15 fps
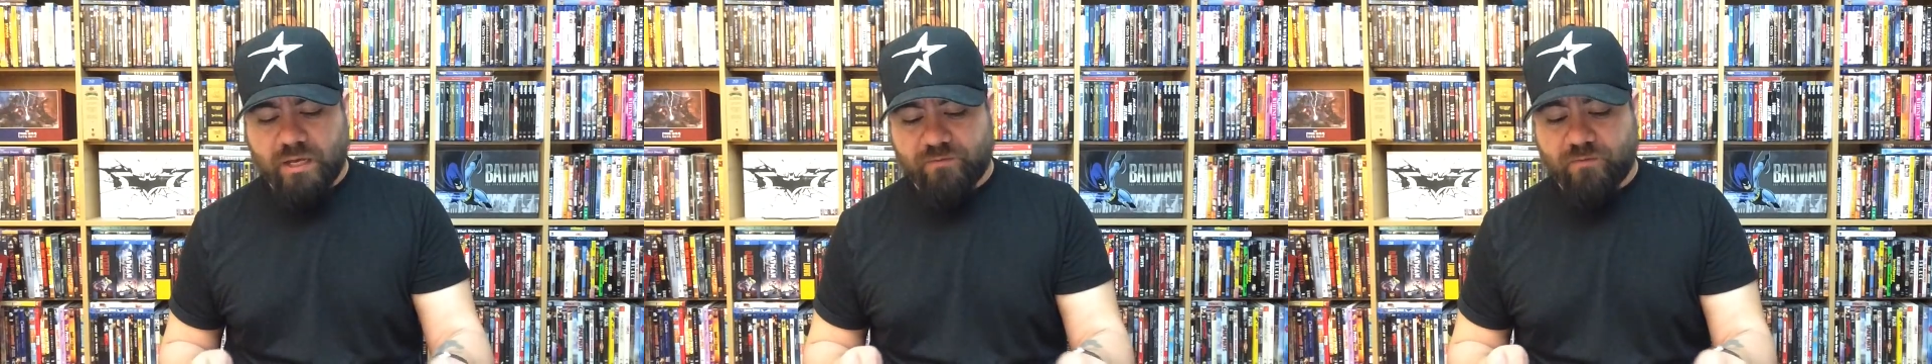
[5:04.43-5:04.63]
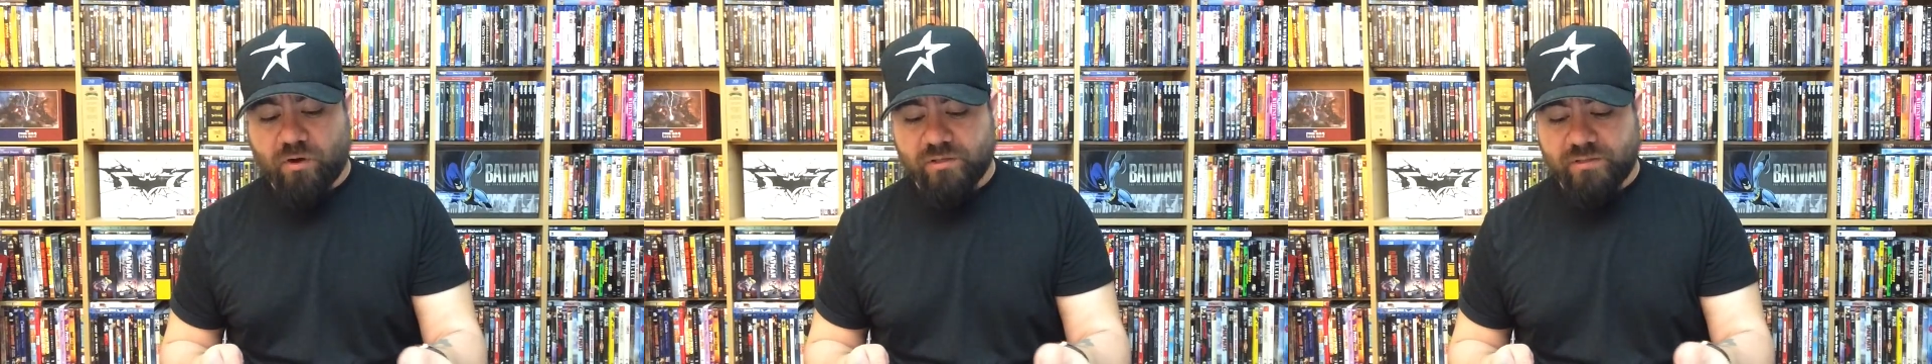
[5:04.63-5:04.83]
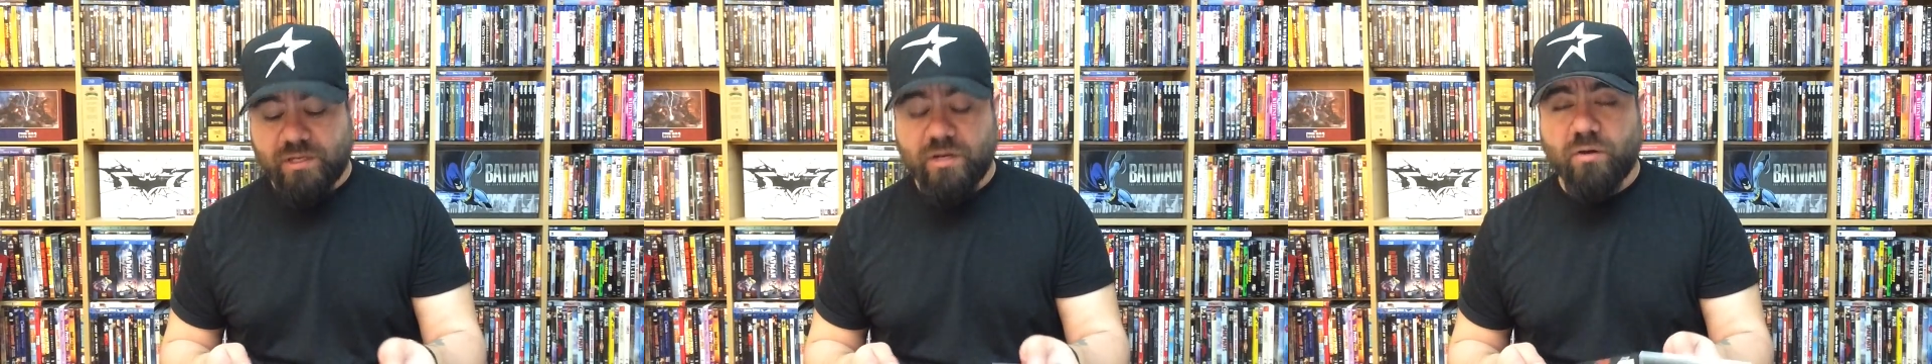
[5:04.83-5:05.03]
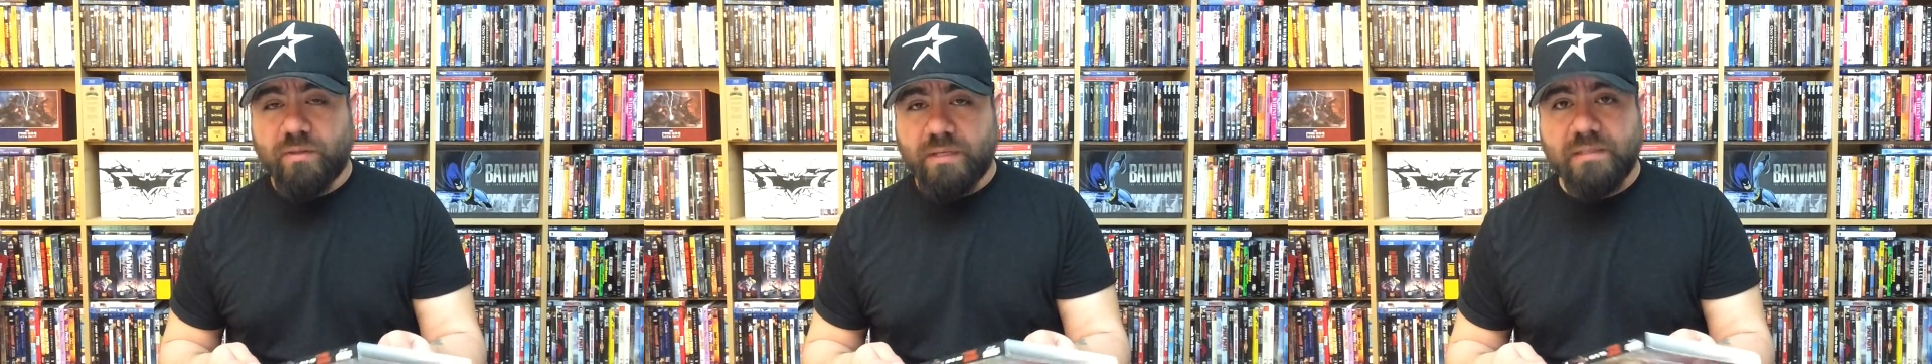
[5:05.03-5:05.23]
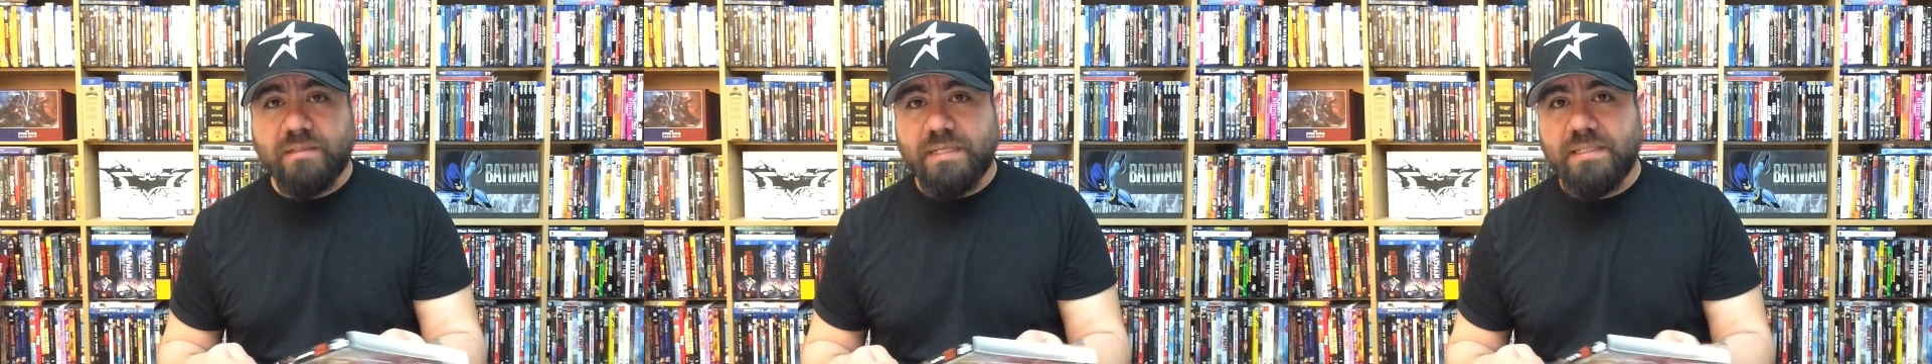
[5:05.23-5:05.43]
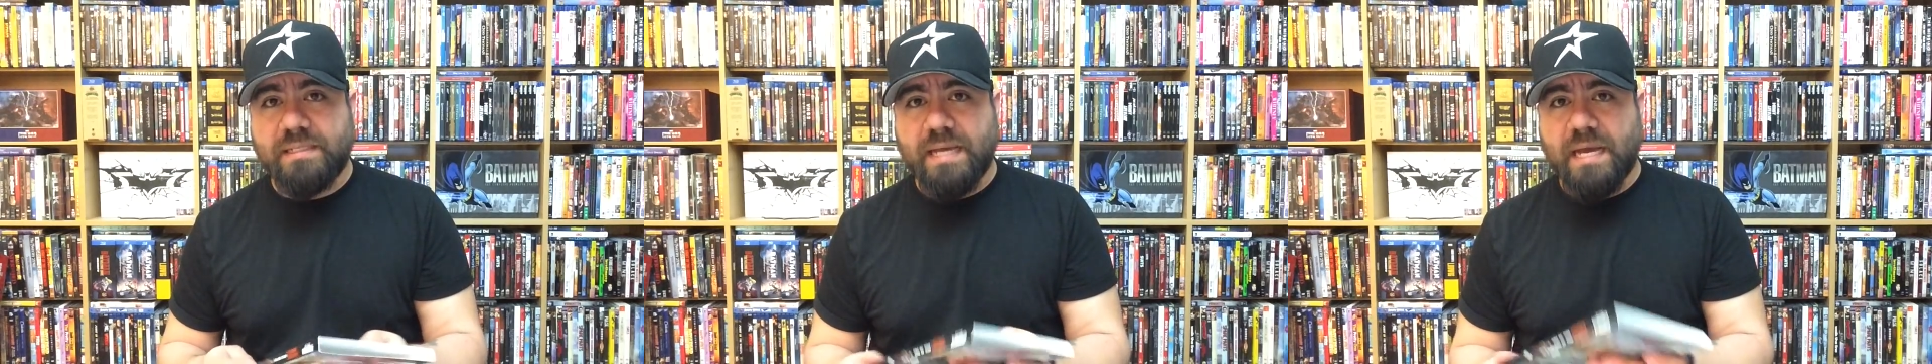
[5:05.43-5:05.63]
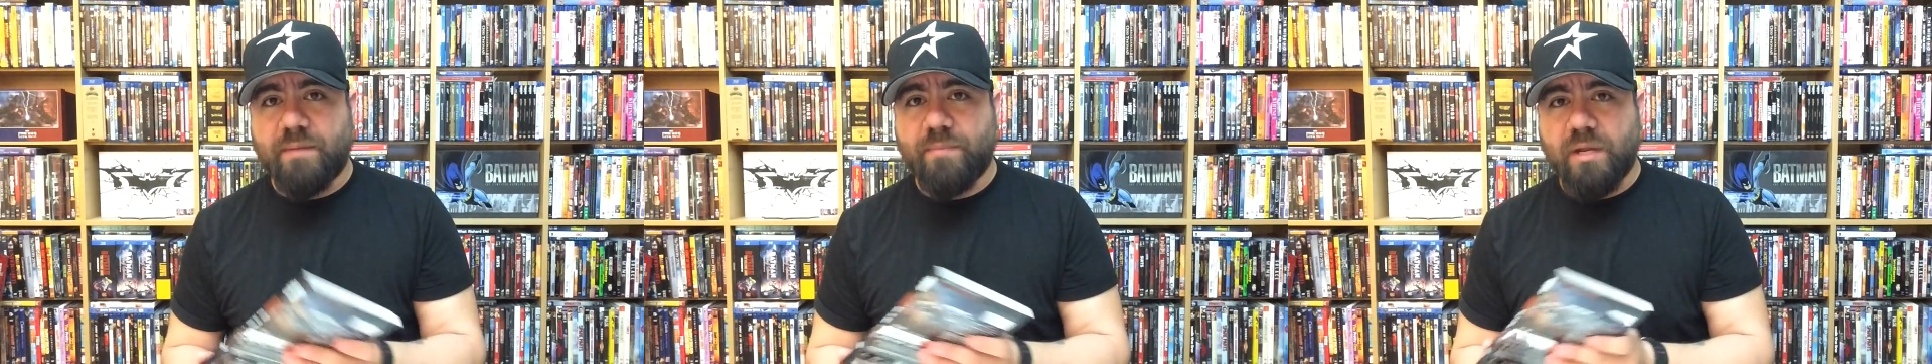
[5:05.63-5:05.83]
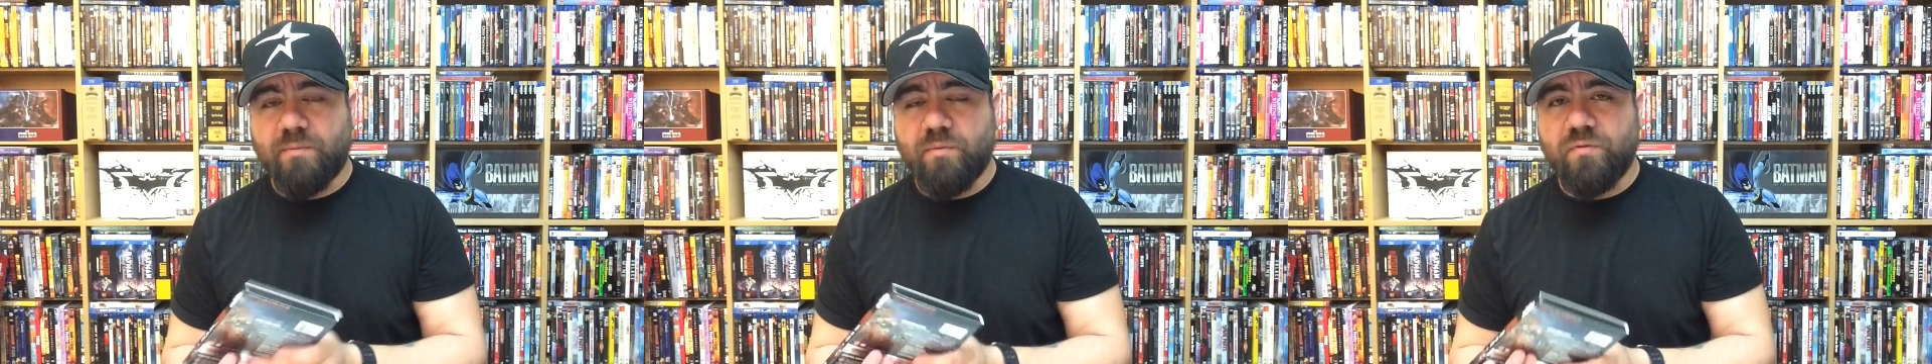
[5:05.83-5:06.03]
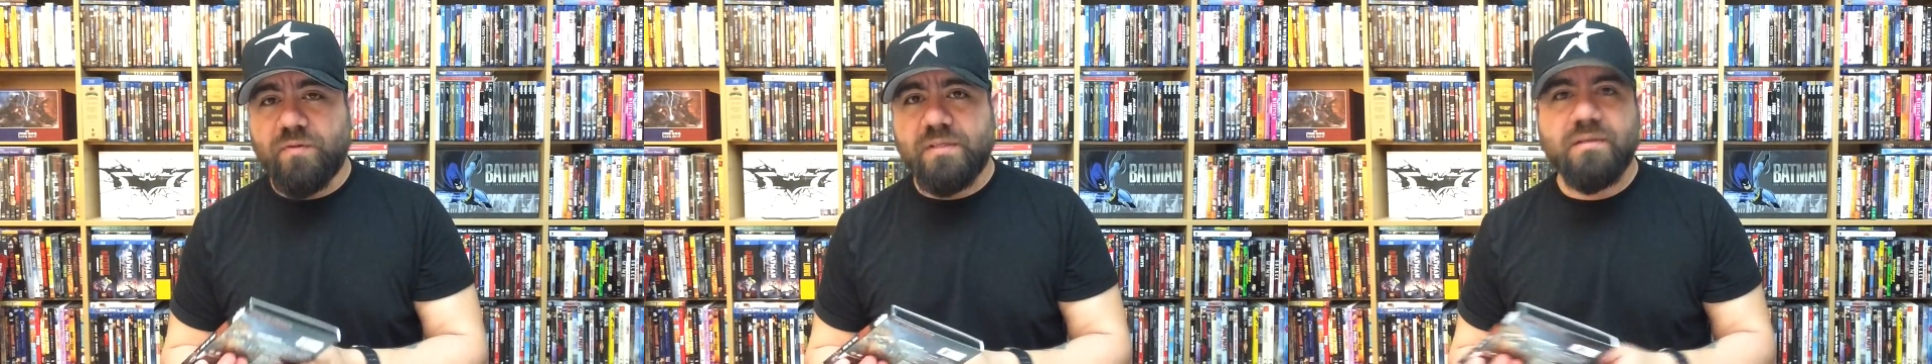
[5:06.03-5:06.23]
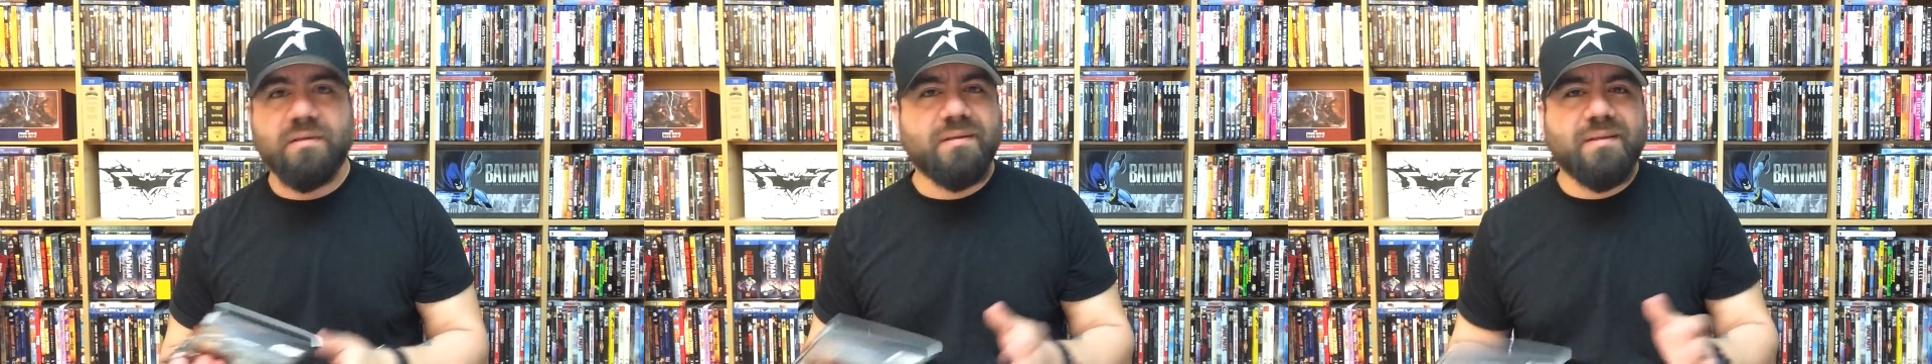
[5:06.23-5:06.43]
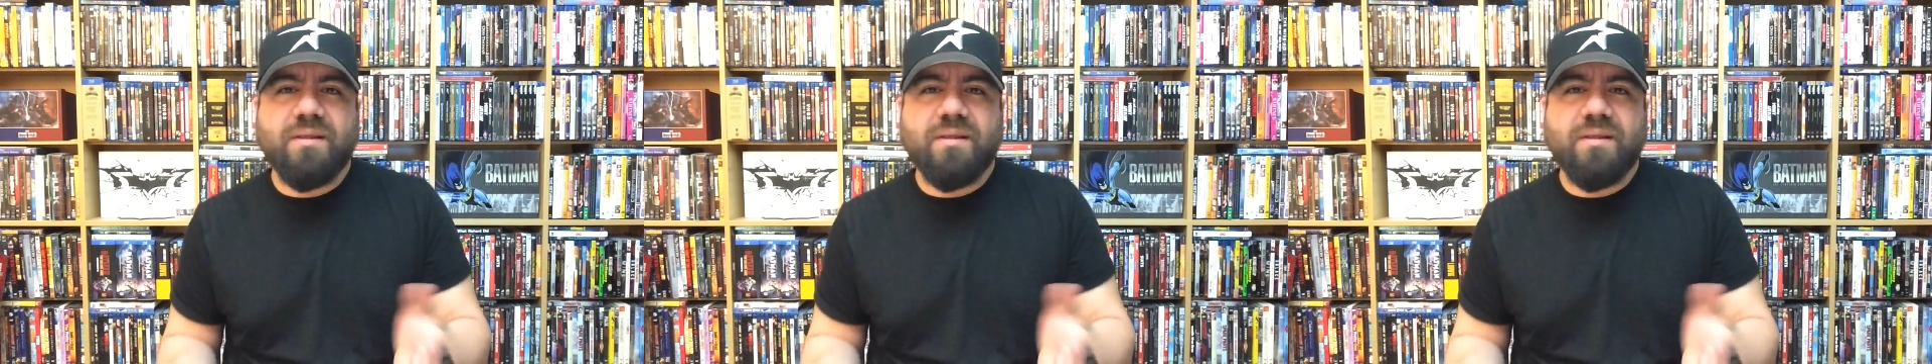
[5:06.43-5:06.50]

as far as you know, these DC animated movies,